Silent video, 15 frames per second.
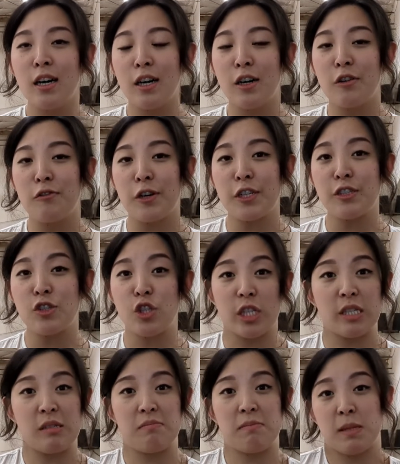First,
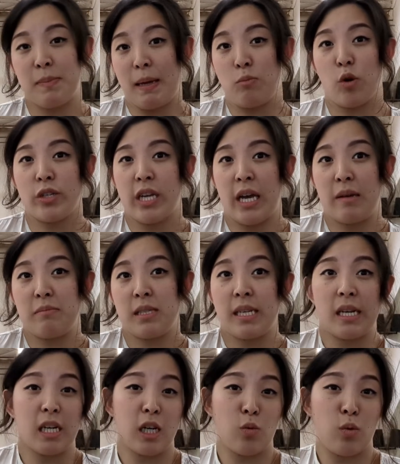just spend more time
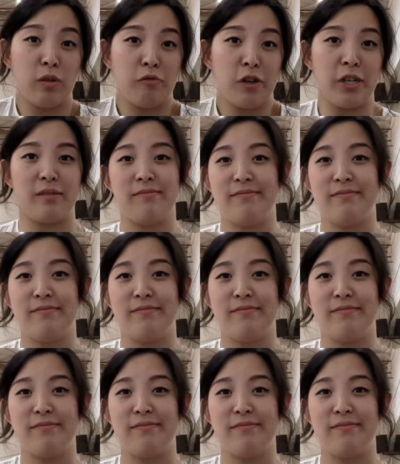standing on one foot.